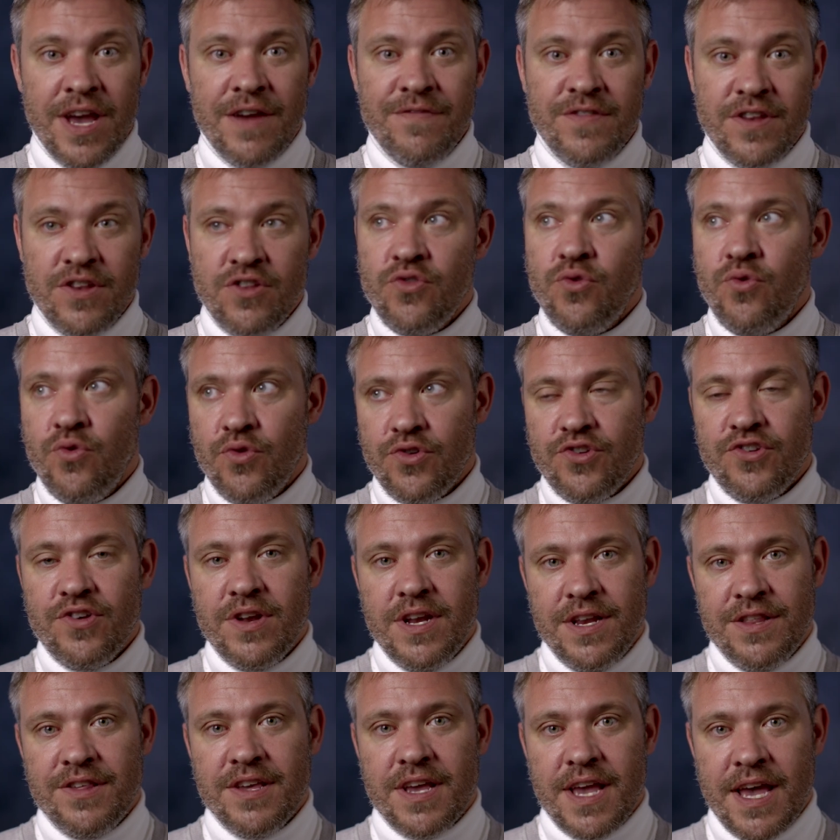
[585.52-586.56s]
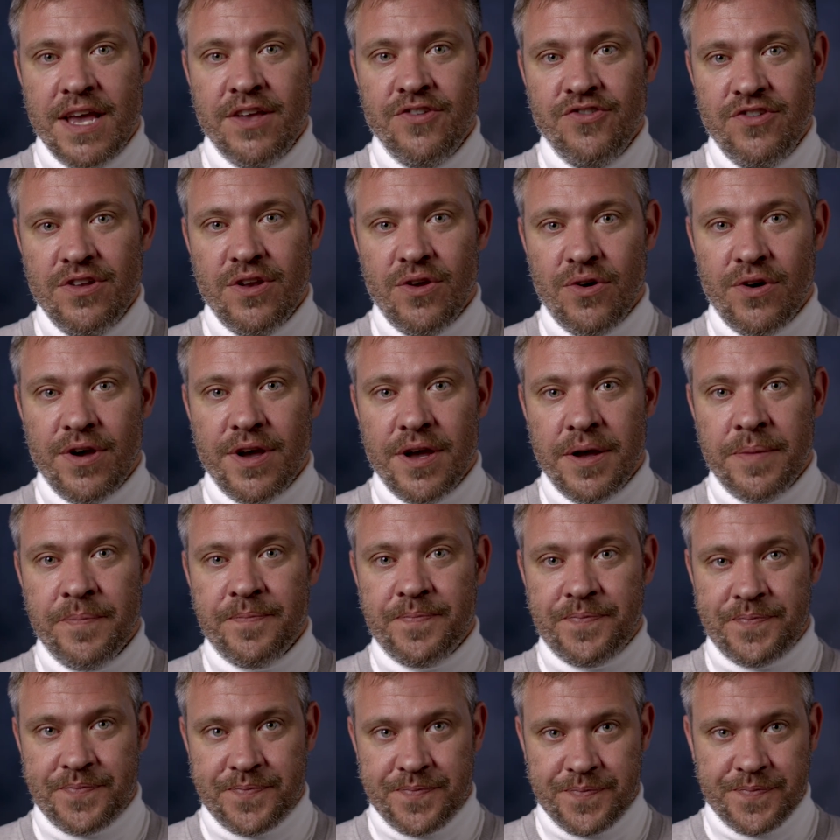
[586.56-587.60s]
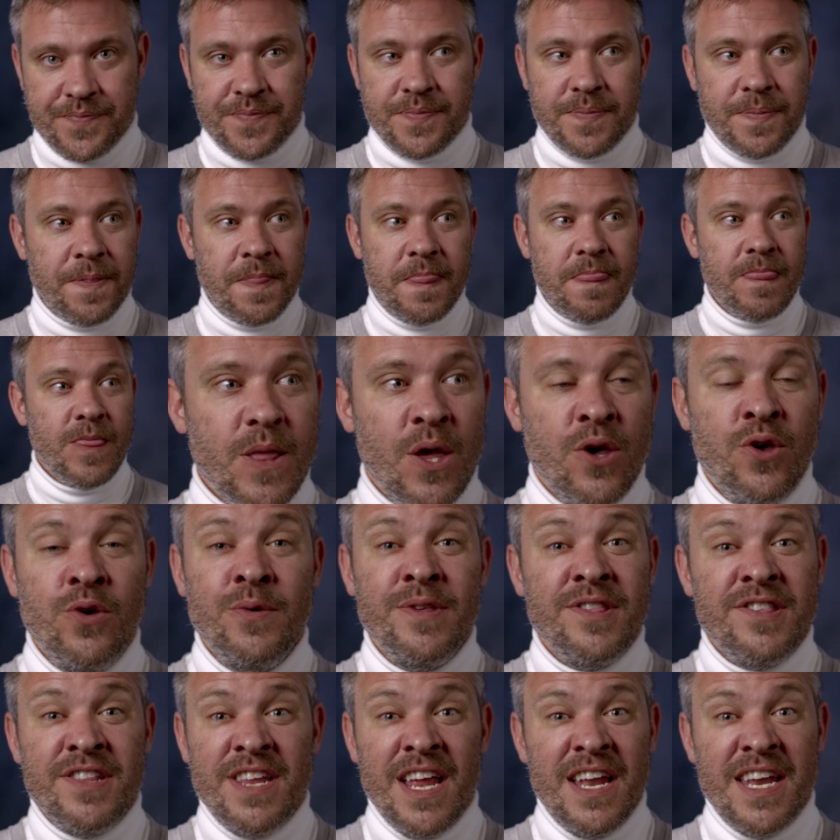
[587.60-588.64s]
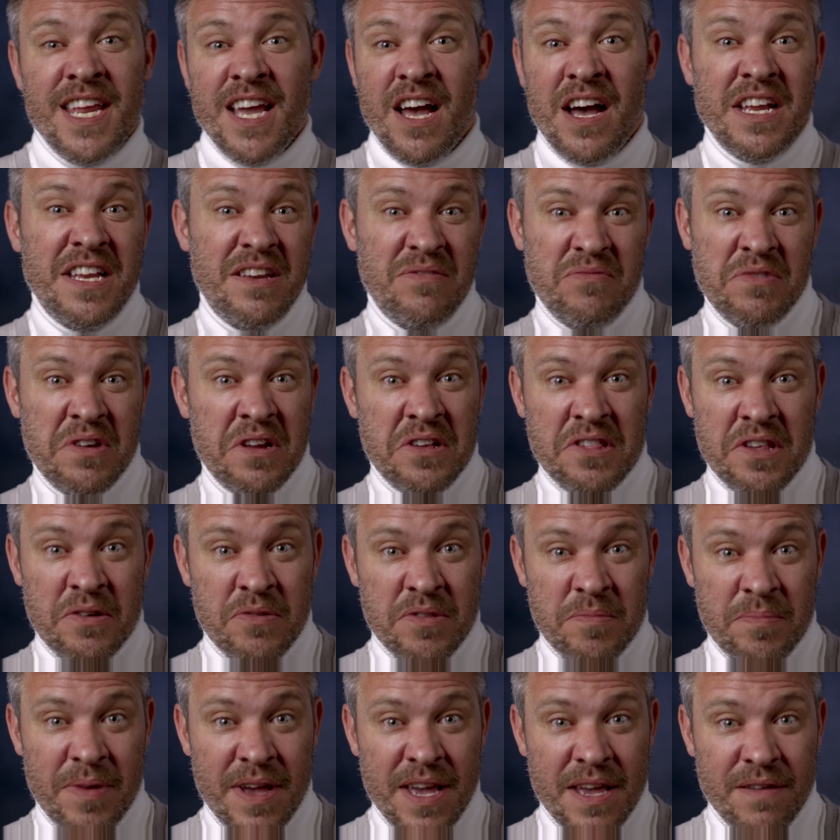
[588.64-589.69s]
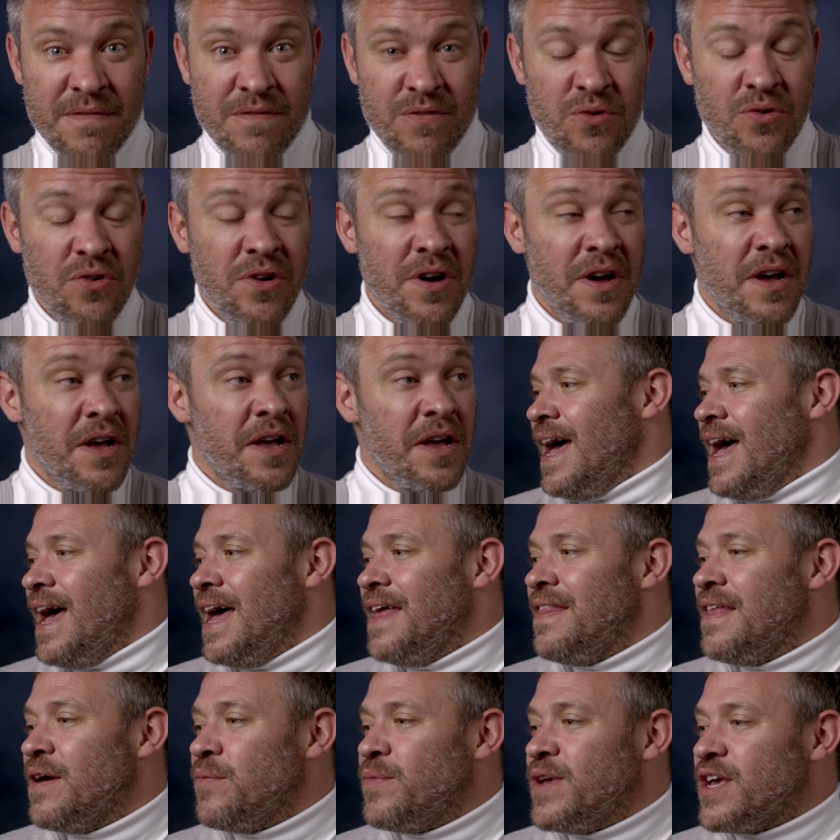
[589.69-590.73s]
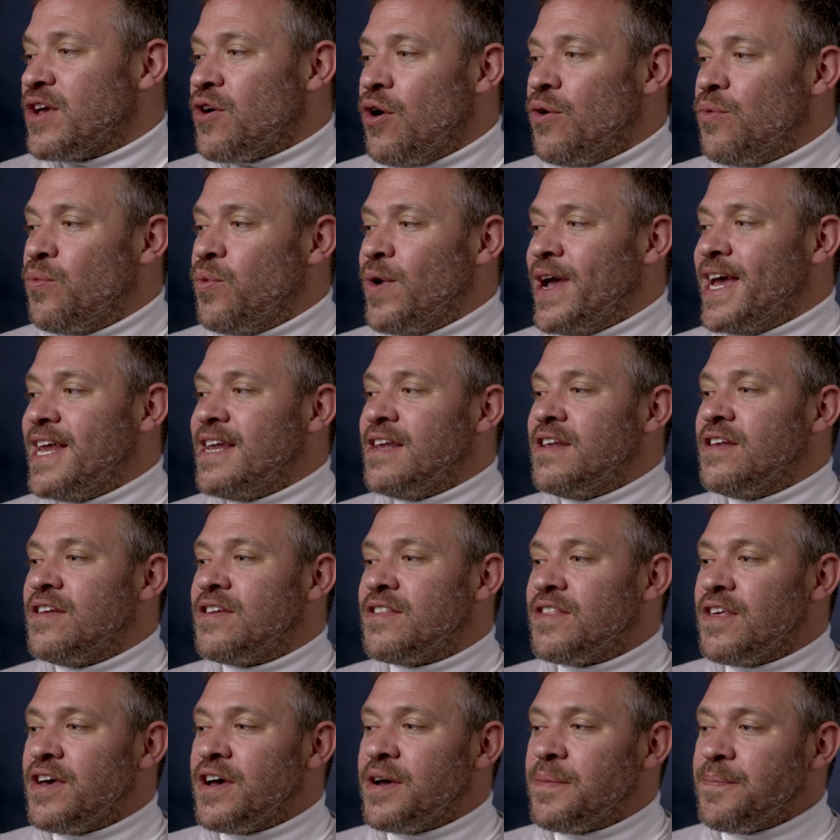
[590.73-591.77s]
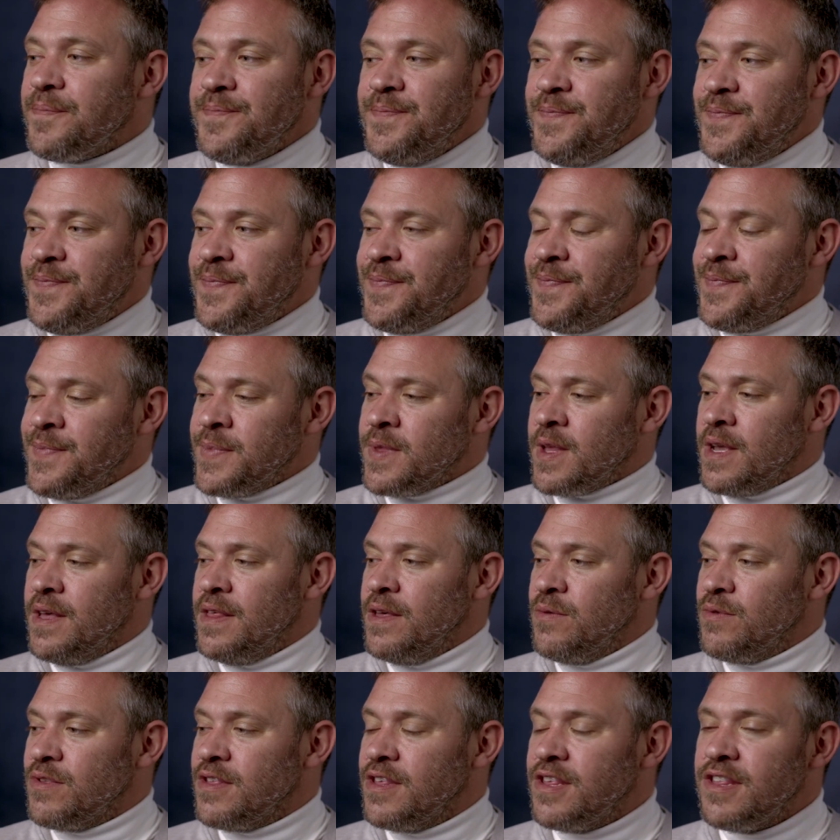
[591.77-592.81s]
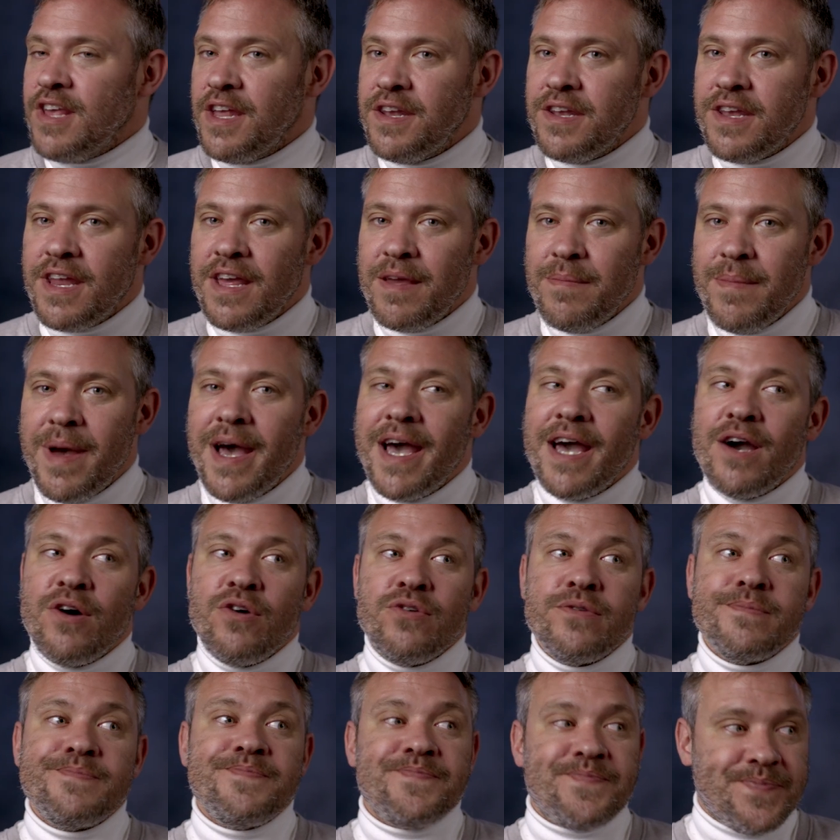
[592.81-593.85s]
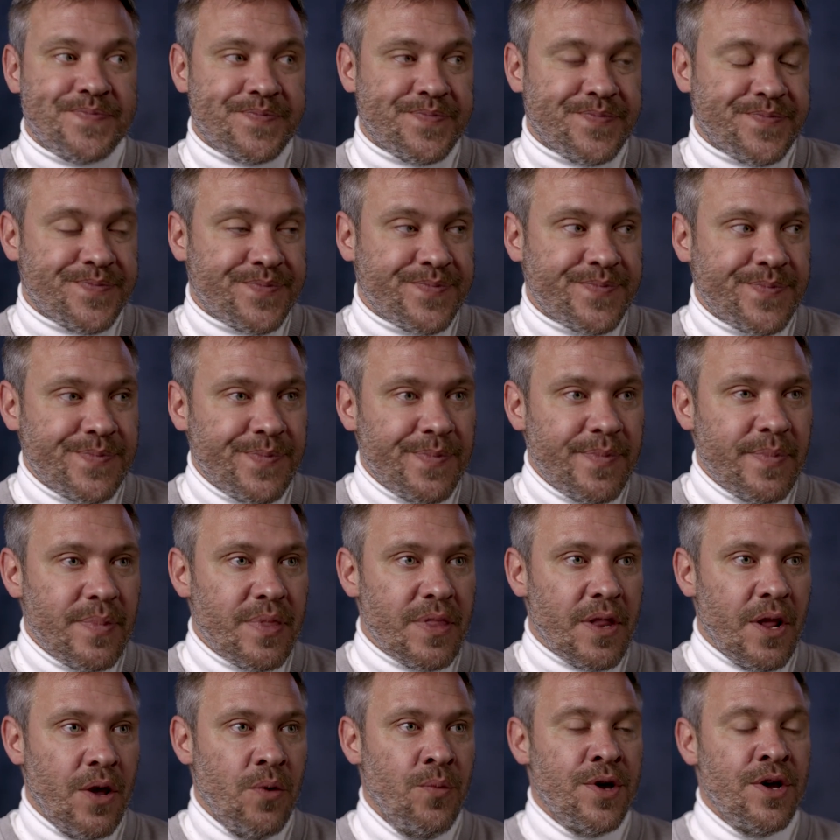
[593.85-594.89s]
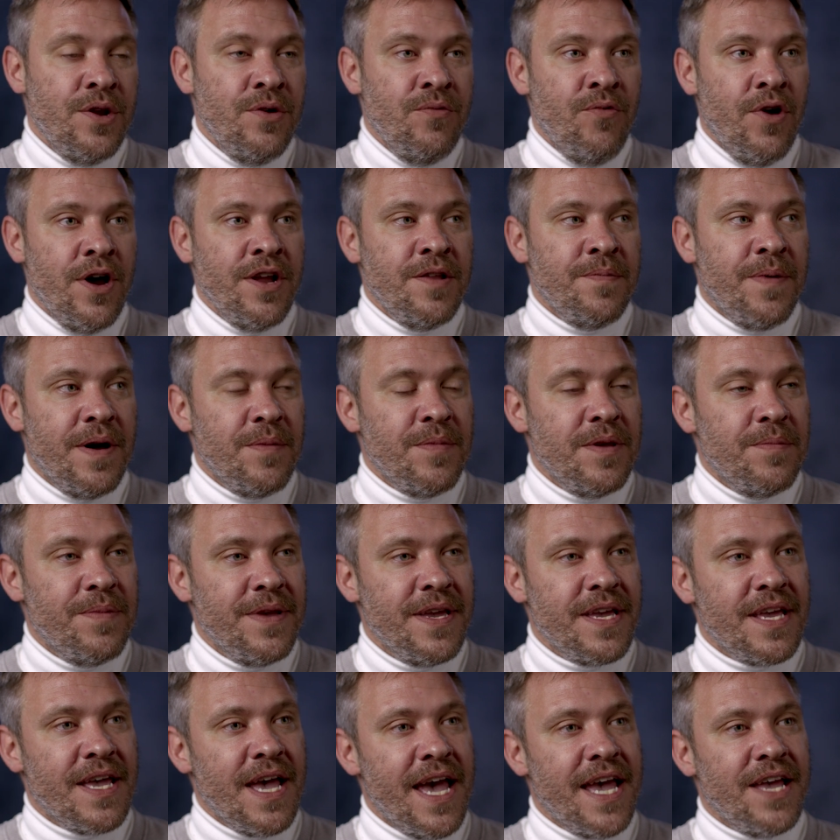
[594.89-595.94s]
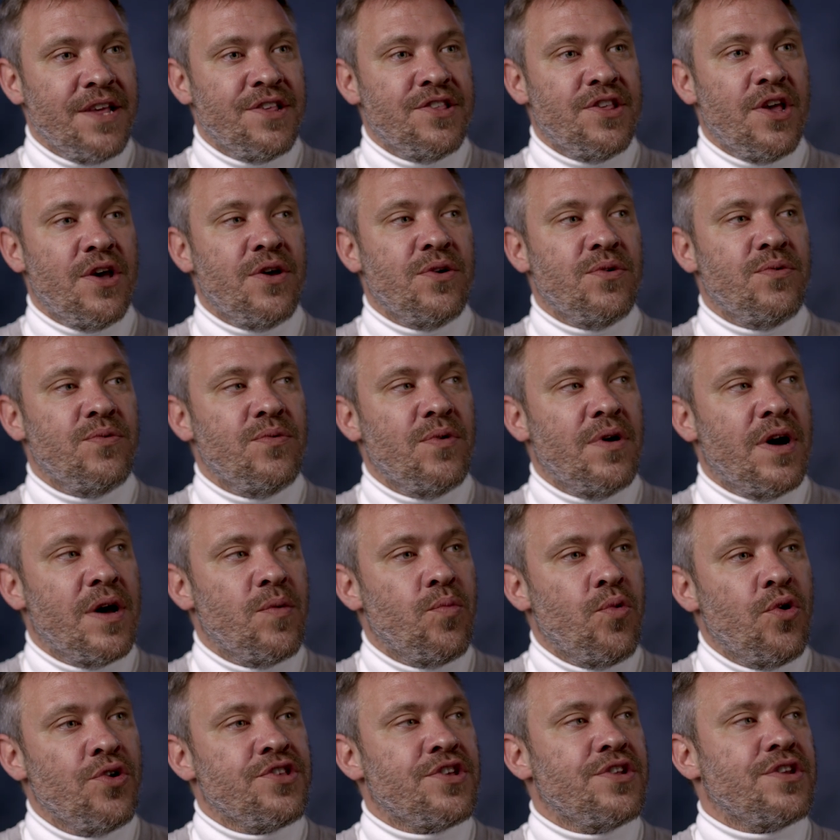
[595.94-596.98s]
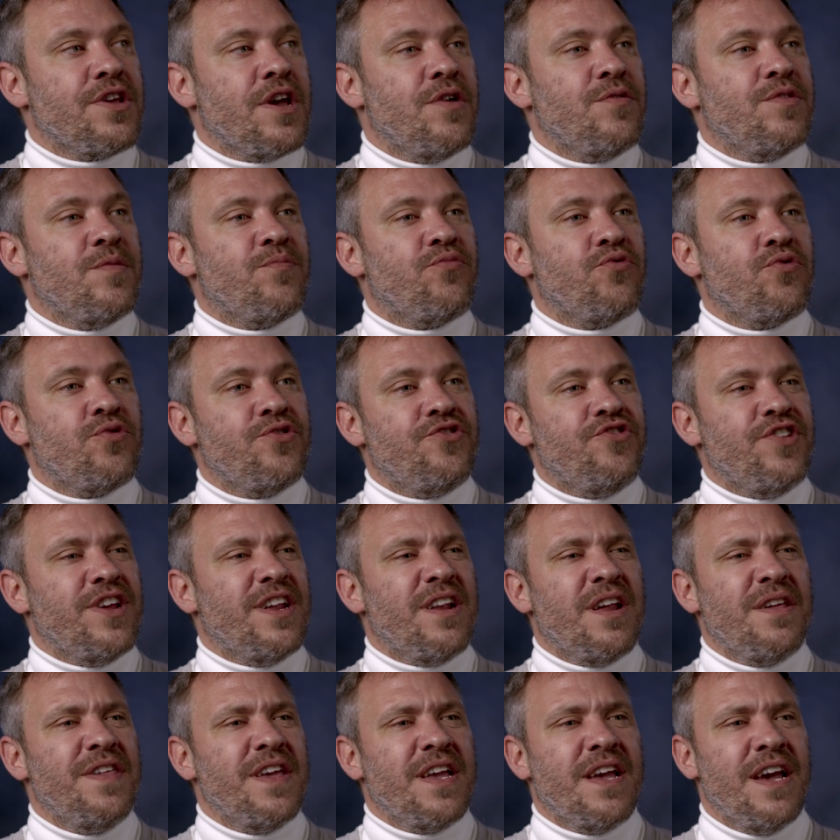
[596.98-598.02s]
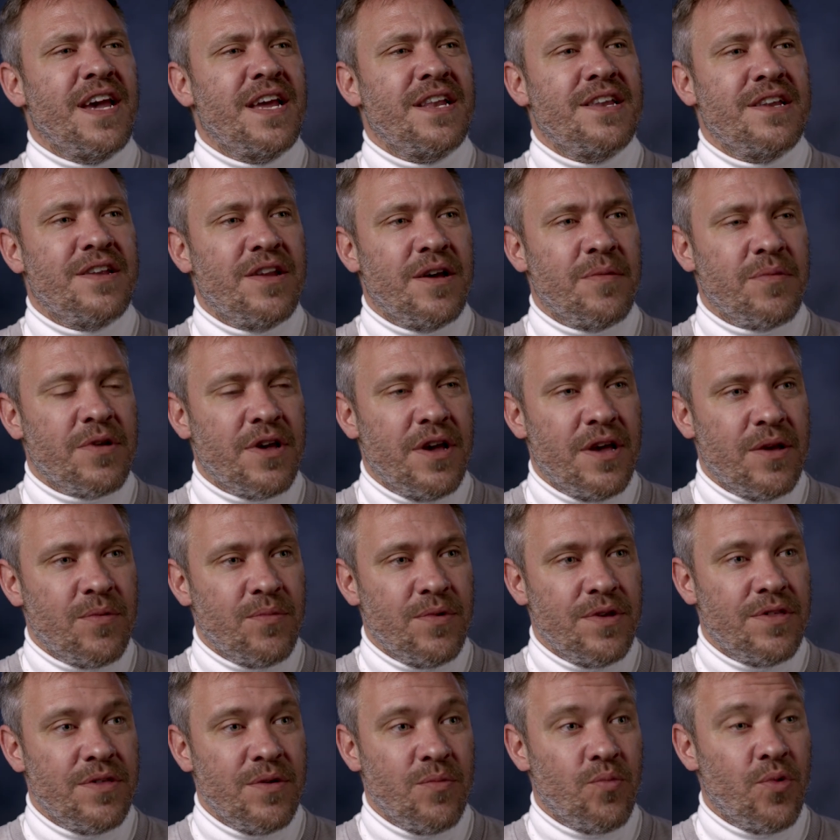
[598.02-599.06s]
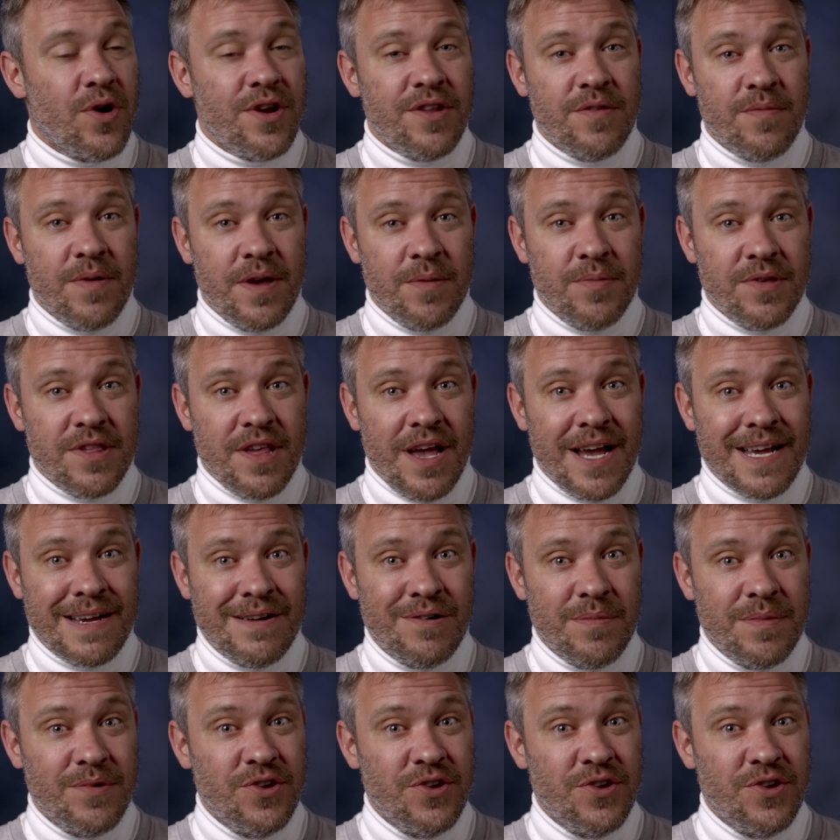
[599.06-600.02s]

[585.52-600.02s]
have to talk to your litigation lawyer, who incidentally, I didn't realise I was paying for. And then we got wind that it was the Sunday Mail, were going to write about me being gay, so I was going to go with the broadsheet, and I think I ended up going with one of the papers, I can't